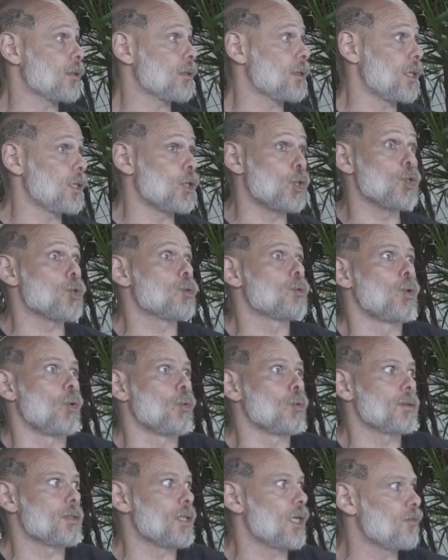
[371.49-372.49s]
They just
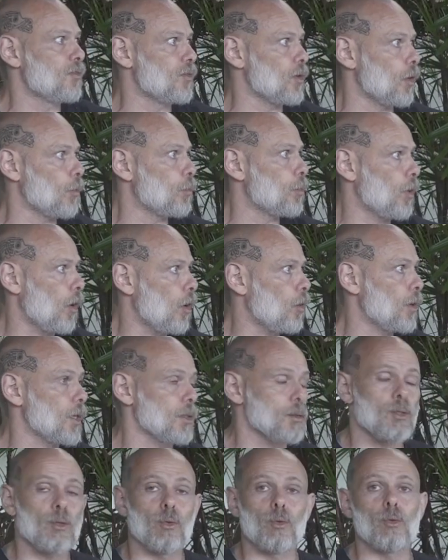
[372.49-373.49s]
don't develop. All
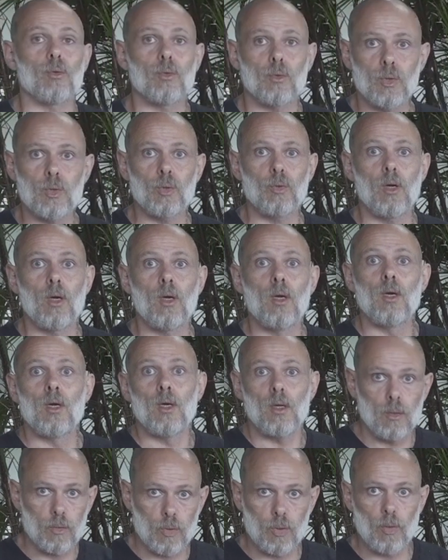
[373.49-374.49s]
right. So
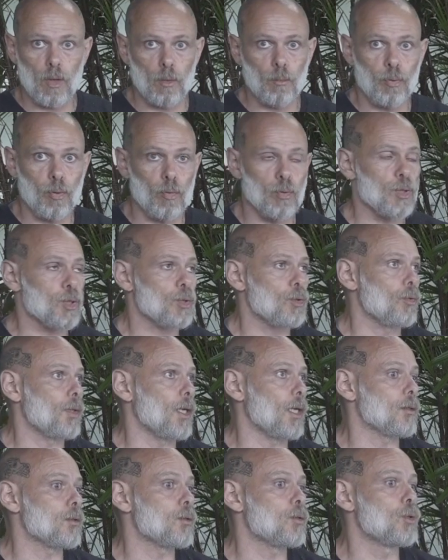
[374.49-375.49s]
two approach to
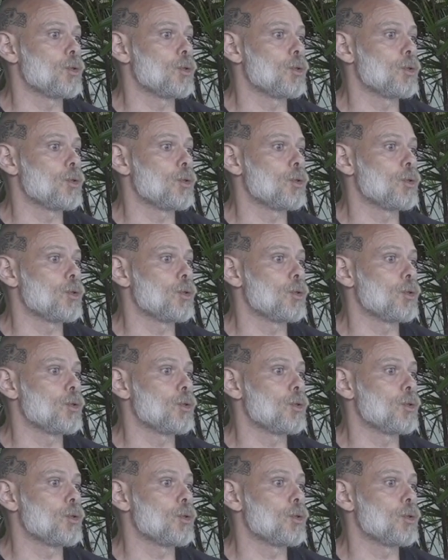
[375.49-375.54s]
that.